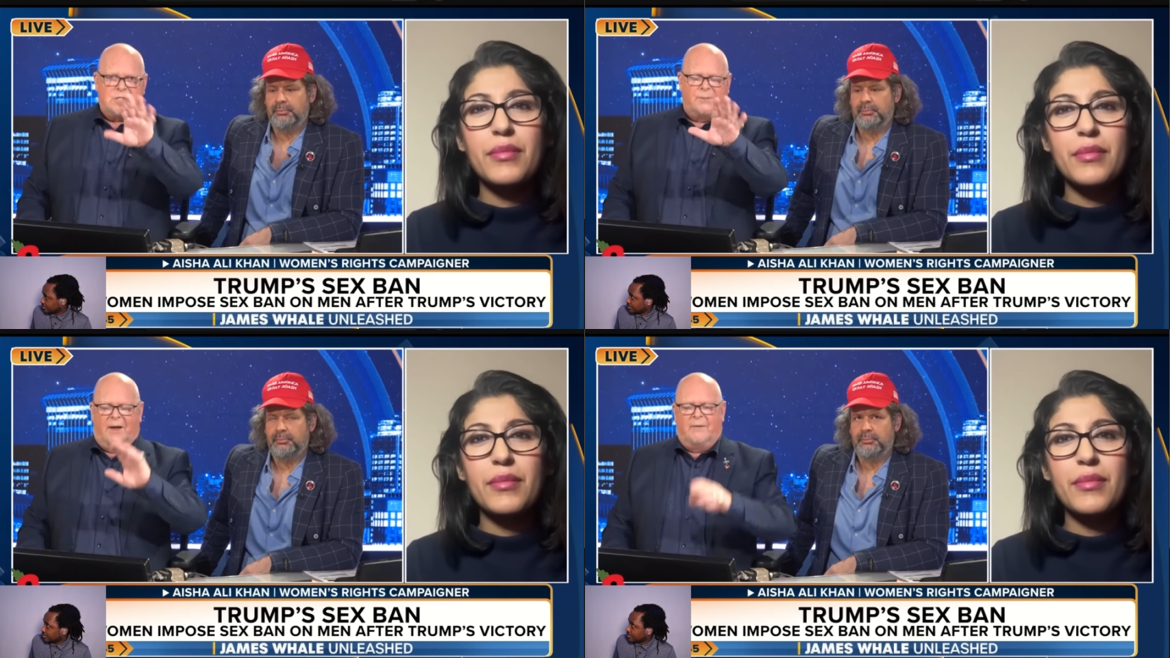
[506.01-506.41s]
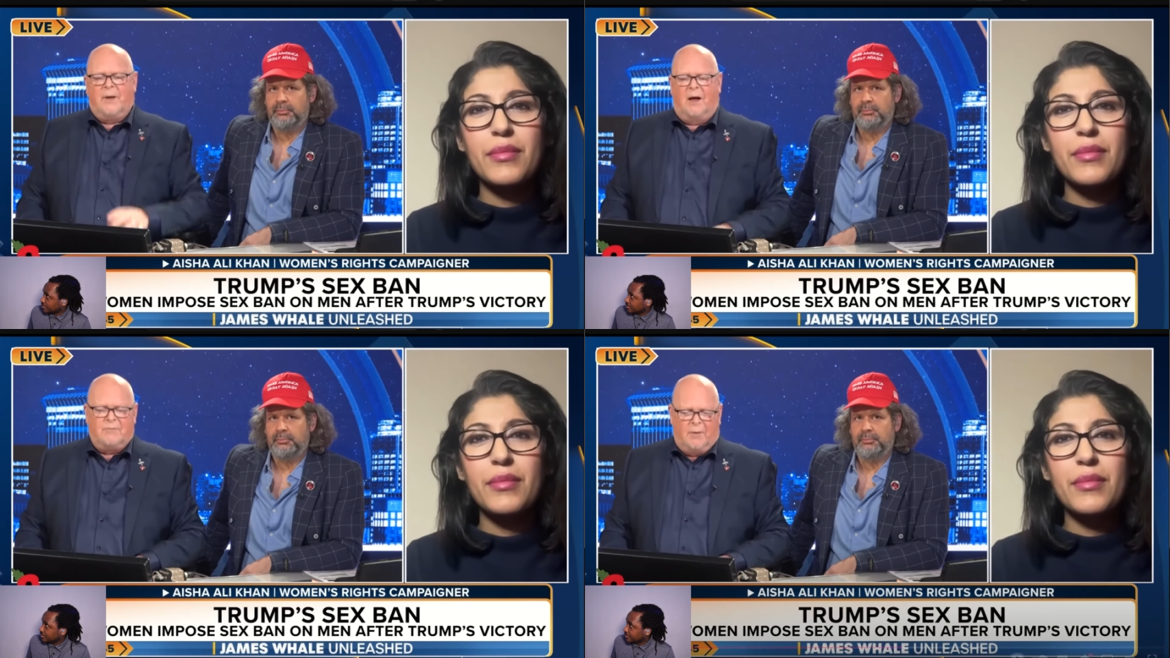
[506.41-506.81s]
Speaker 1: about
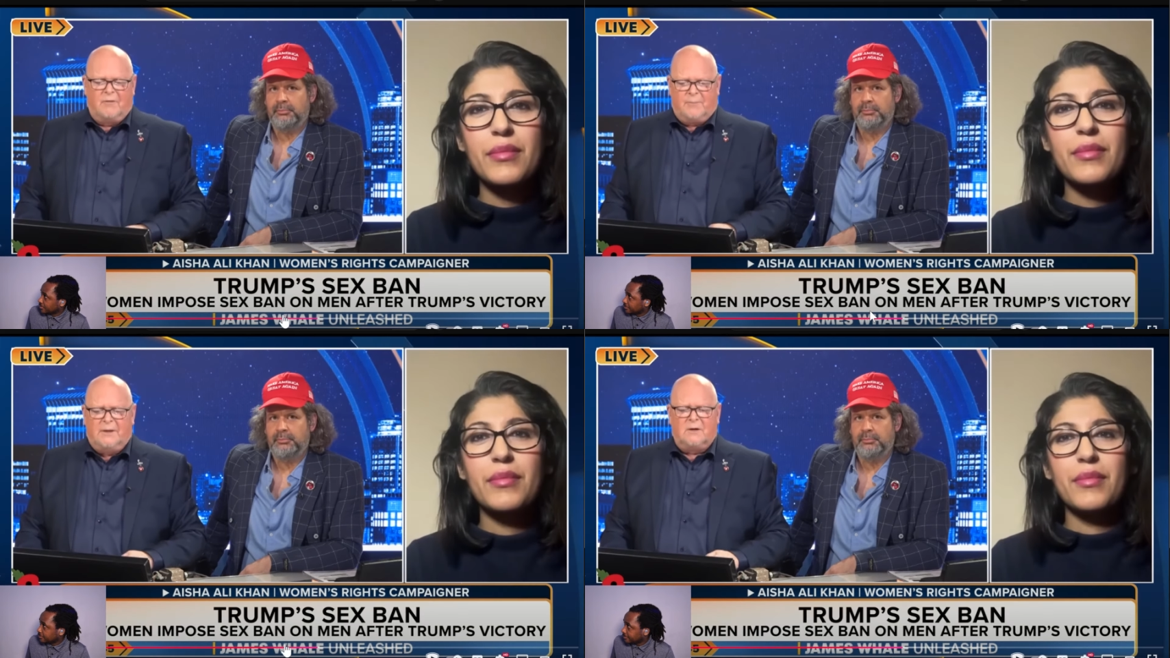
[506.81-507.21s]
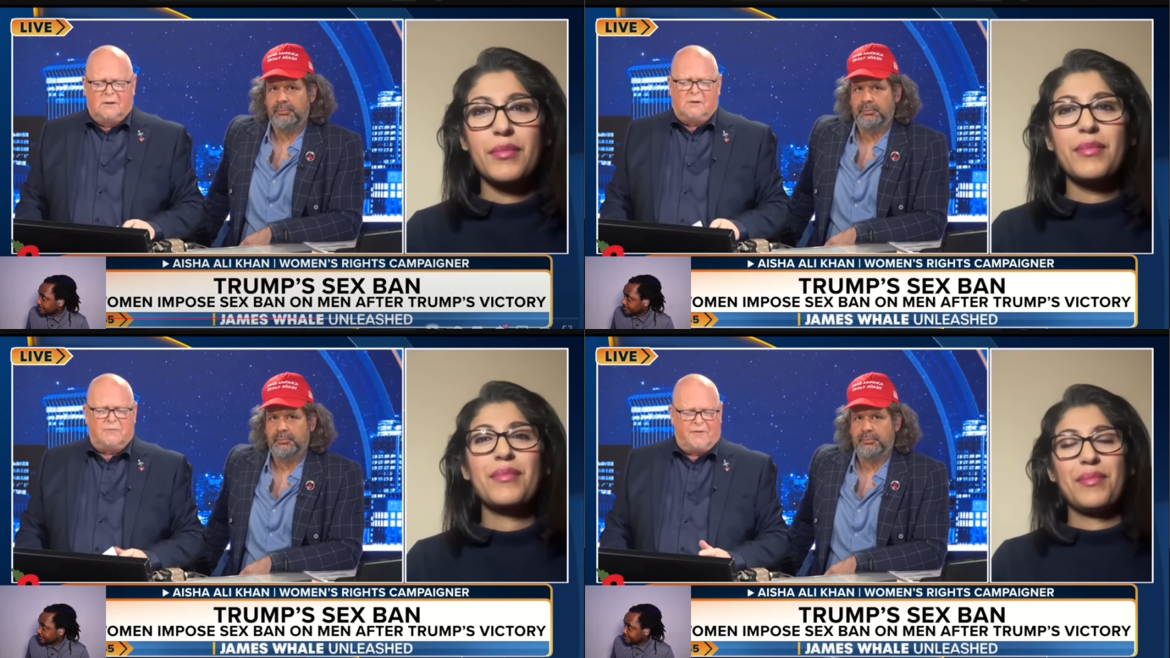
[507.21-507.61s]
it. I've, I've, been a
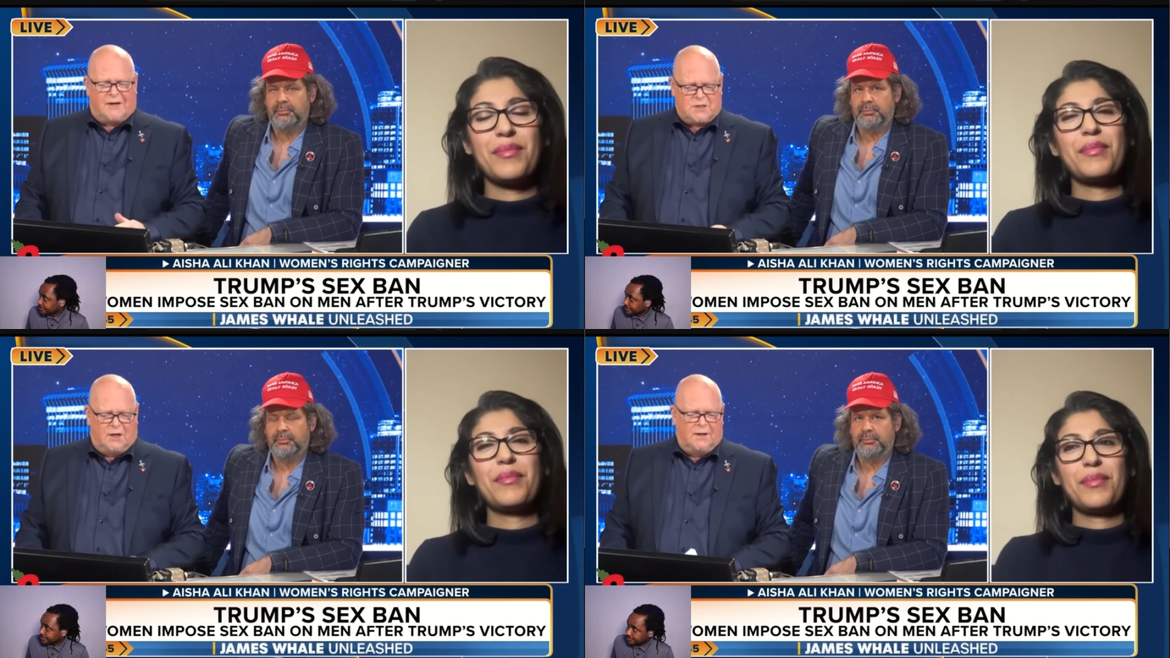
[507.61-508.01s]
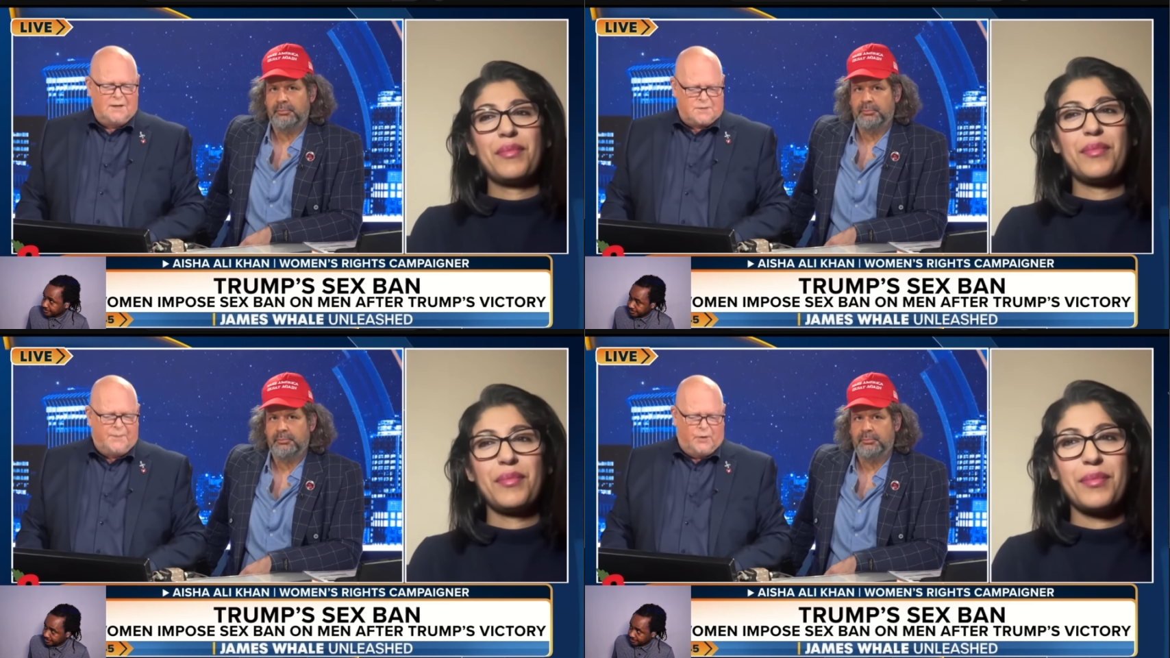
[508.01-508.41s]
little facile.
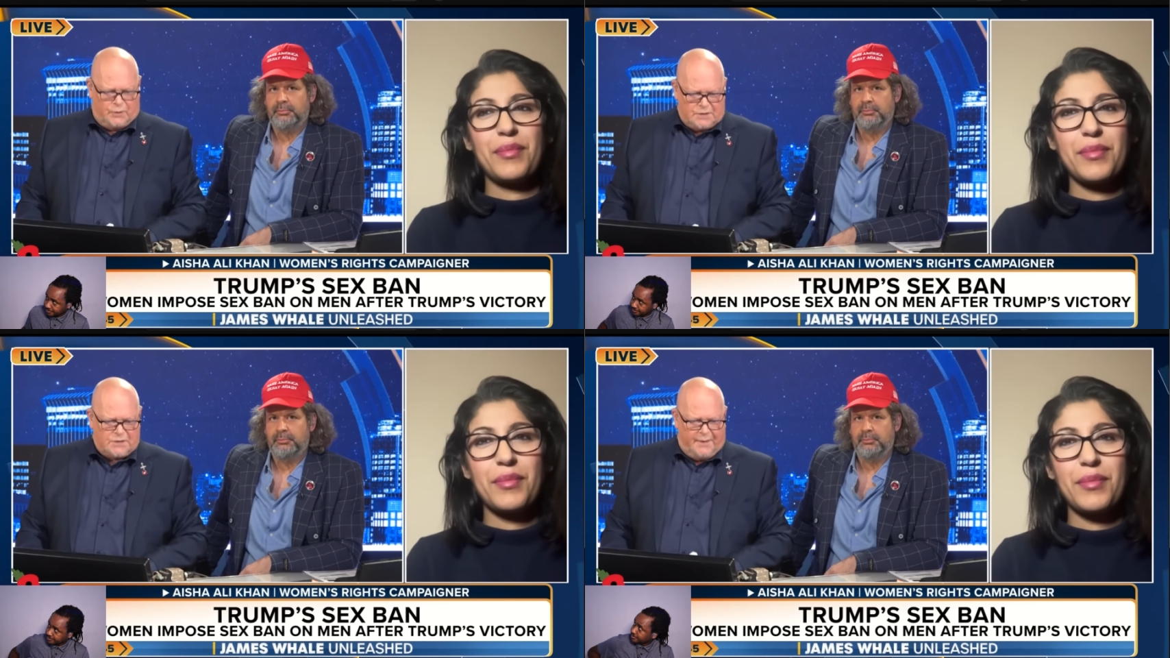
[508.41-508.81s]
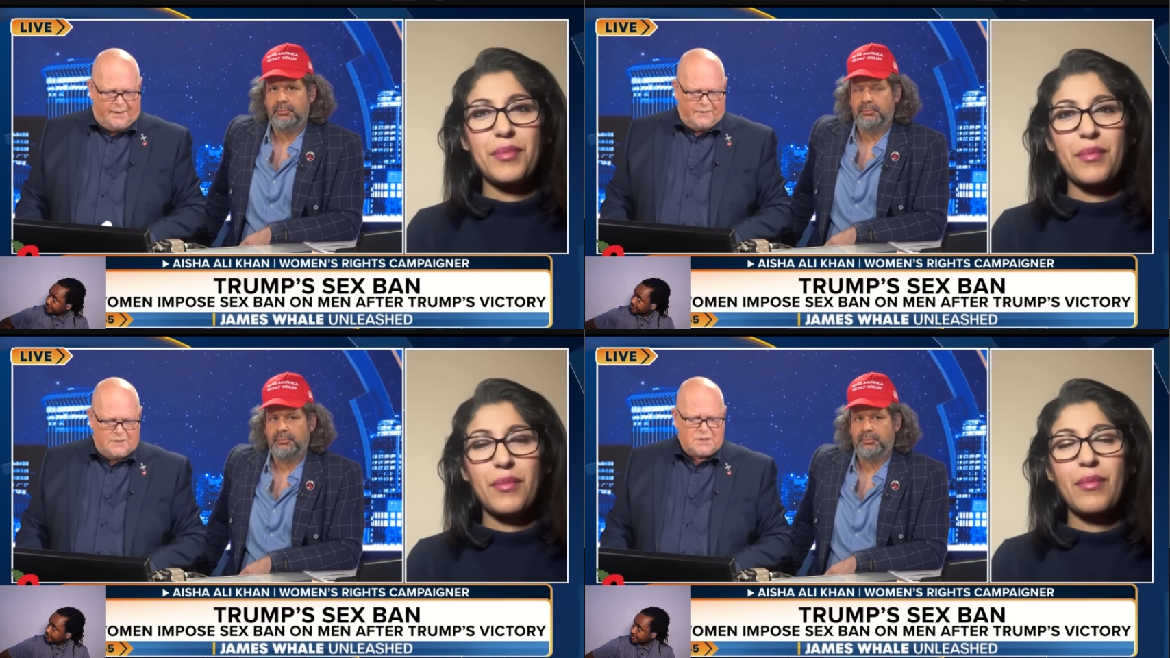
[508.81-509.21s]
Let's be honest
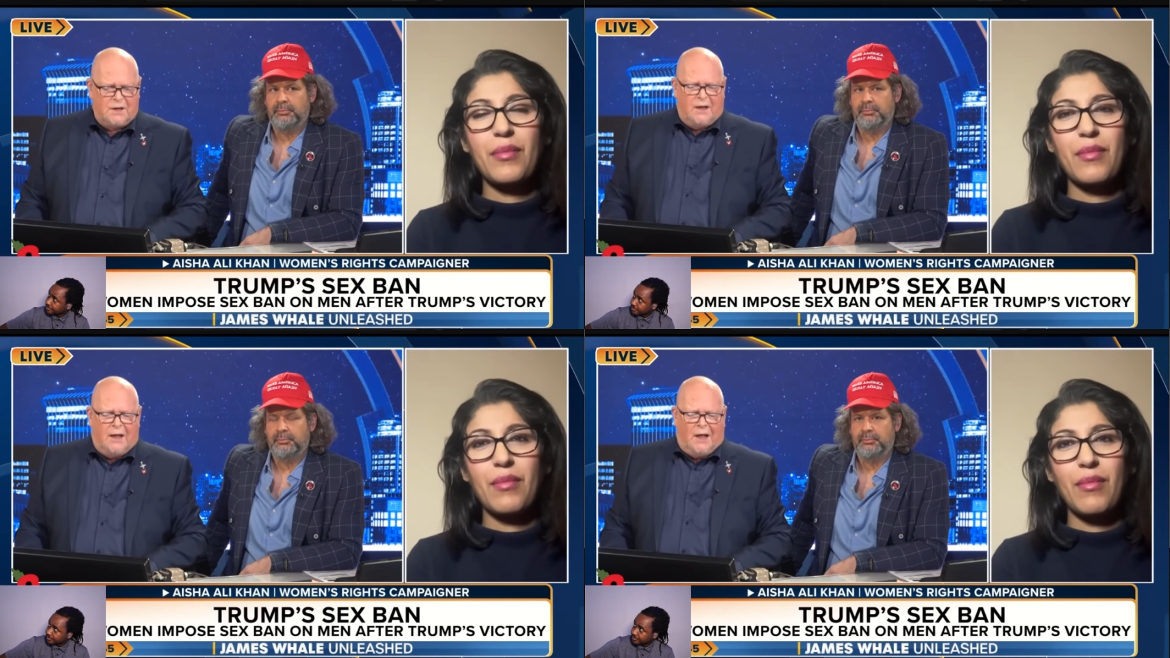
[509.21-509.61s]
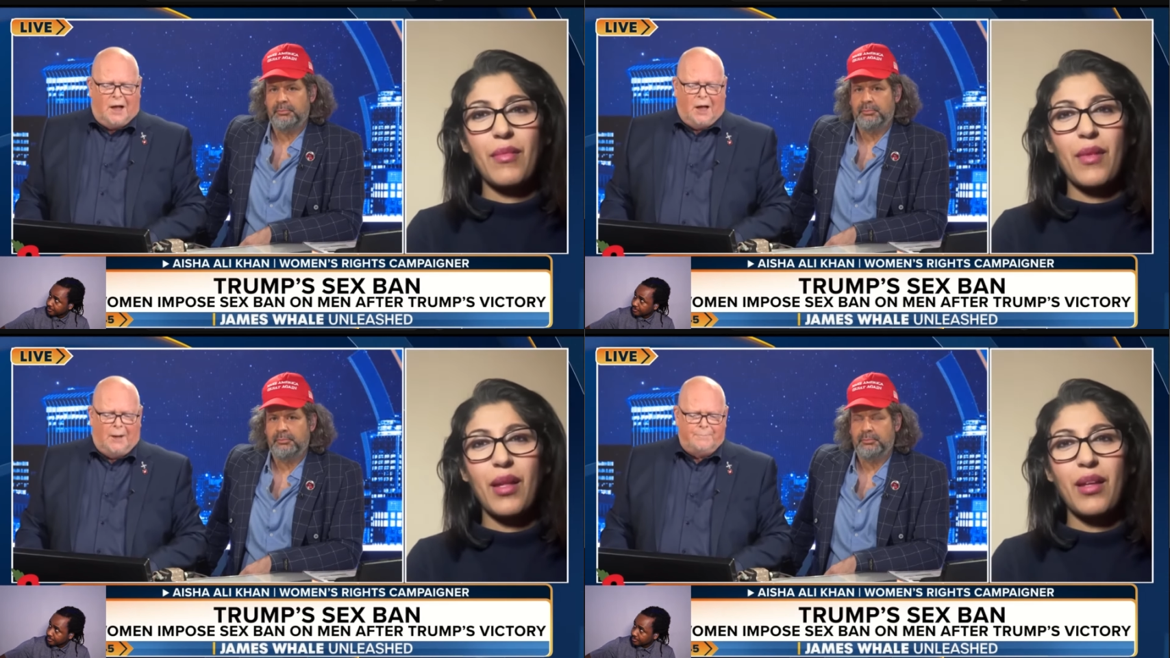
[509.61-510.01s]
about this.
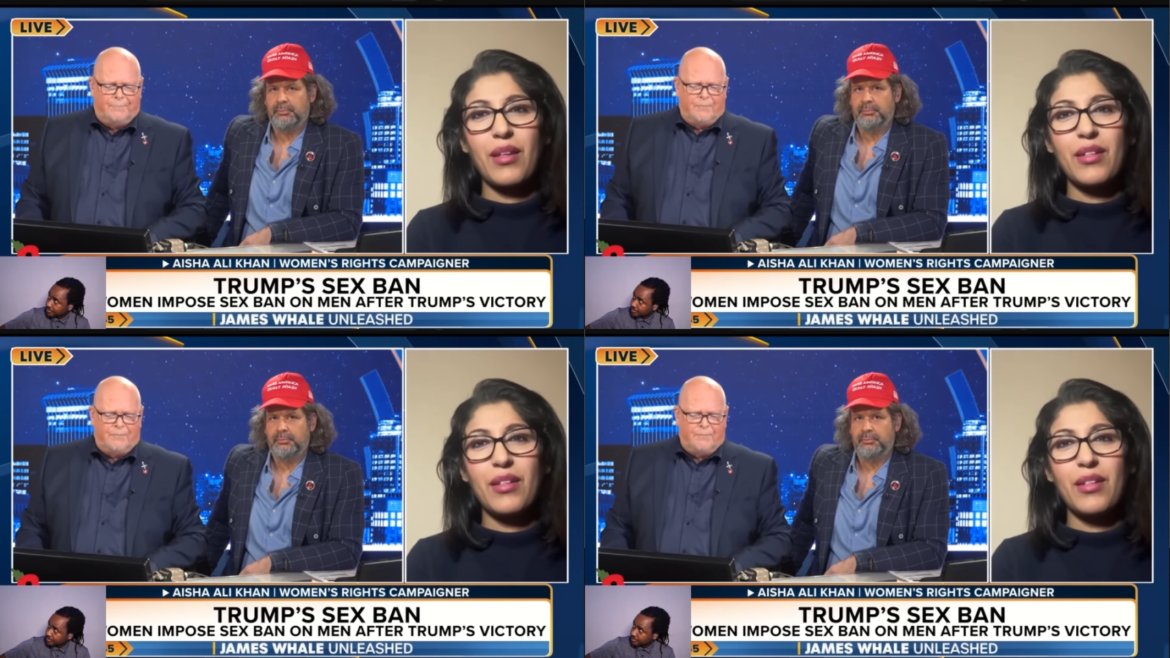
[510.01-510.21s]
Um,